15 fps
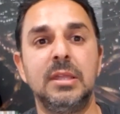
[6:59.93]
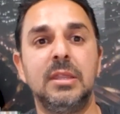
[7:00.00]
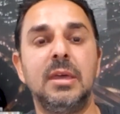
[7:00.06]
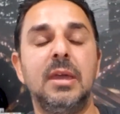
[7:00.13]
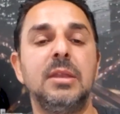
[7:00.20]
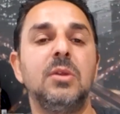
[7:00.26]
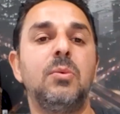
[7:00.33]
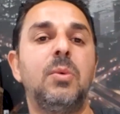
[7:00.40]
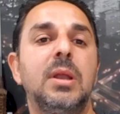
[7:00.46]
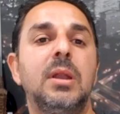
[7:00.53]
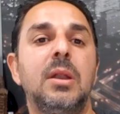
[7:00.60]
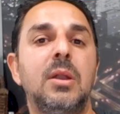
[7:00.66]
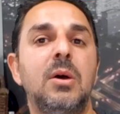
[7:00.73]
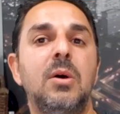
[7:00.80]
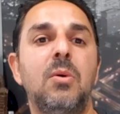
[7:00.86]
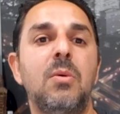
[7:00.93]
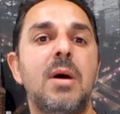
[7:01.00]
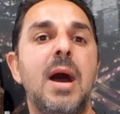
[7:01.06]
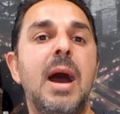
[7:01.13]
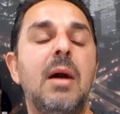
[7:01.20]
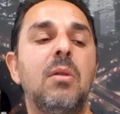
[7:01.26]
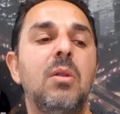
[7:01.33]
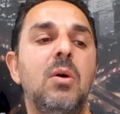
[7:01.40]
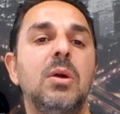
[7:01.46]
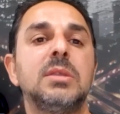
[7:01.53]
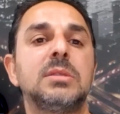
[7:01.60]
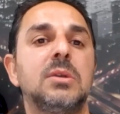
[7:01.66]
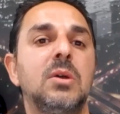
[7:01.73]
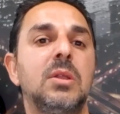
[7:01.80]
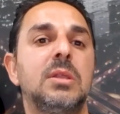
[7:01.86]
Then you to know how long
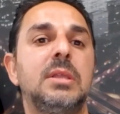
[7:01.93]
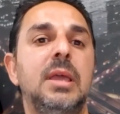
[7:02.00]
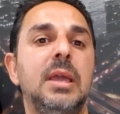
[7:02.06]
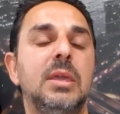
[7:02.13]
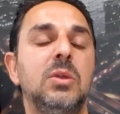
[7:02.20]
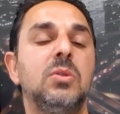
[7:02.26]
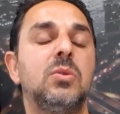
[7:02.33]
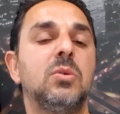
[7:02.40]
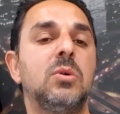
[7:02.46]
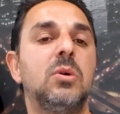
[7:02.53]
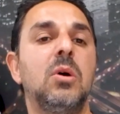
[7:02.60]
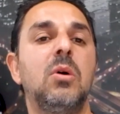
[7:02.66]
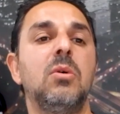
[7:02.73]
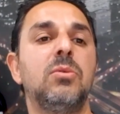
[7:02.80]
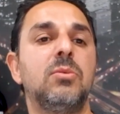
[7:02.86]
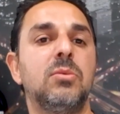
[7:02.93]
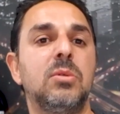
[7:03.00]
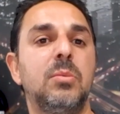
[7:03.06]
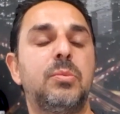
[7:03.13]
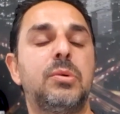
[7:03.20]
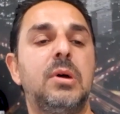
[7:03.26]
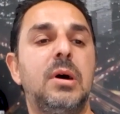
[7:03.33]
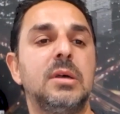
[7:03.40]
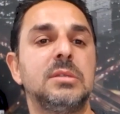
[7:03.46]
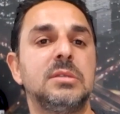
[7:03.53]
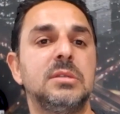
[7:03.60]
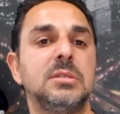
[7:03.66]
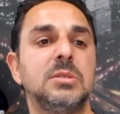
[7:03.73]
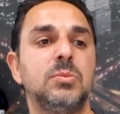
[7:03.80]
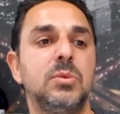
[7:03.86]
it's going to take you to go through the
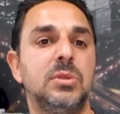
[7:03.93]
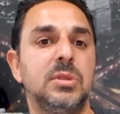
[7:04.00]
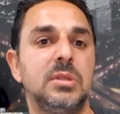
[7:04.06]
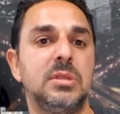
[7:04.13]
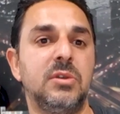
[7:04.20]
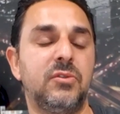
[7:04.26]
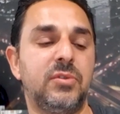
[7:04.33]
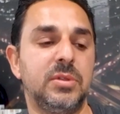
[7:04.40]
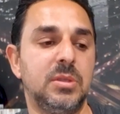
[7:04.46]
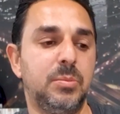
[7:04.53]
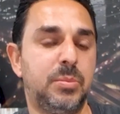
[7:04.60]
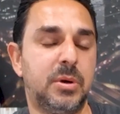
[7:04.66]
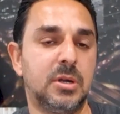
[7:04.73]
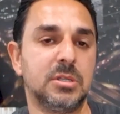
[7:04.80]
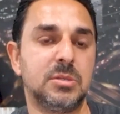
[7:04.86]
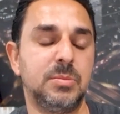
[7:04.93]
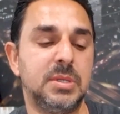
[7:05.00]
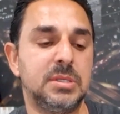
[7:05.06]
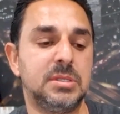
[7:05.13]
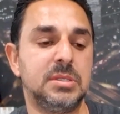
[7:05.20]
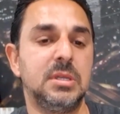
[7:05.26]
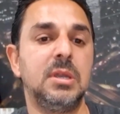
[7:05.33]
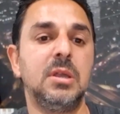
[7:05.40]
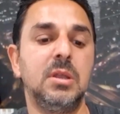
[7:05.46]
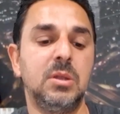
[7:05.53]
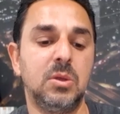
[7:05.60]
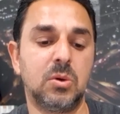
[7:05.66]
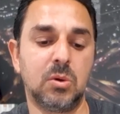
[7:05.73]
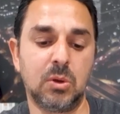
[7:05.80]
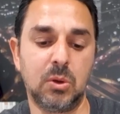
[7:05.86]
process with the different departments in
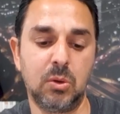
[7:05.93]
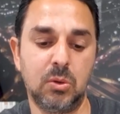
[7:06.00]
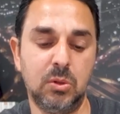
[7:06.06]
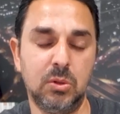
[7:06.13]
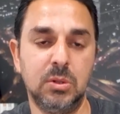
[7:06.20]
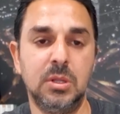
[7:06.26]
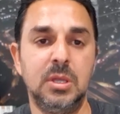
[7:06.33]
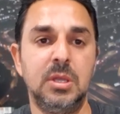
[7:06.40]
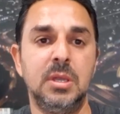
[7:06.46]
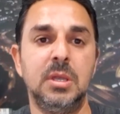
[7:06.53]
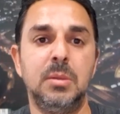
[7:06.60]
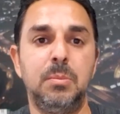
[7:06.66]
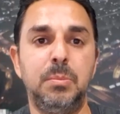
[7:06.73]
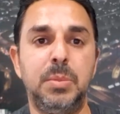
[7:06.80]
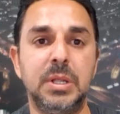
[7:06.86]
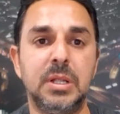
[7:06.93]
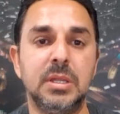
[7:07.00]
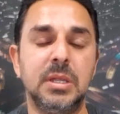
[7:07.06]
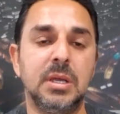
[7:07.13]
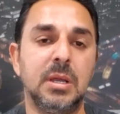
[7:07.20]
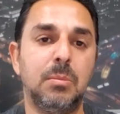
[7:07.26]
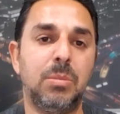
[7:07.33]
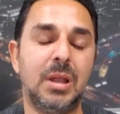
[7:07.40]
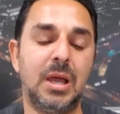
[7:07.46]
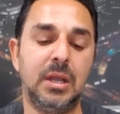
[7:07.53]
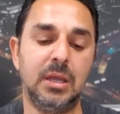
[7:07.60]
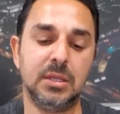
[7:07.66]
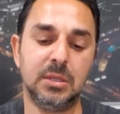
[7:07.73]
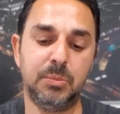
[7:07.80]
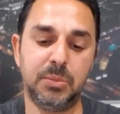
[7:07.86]
your local building and
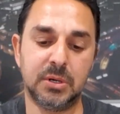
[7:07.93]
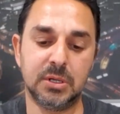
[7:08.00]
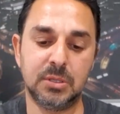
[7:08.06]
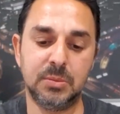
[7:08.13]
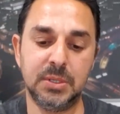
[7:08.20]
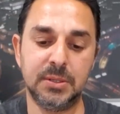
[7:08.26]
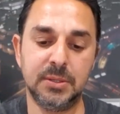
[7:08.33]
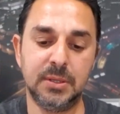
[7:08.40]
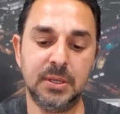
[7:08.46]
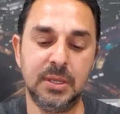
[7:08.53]
planning department.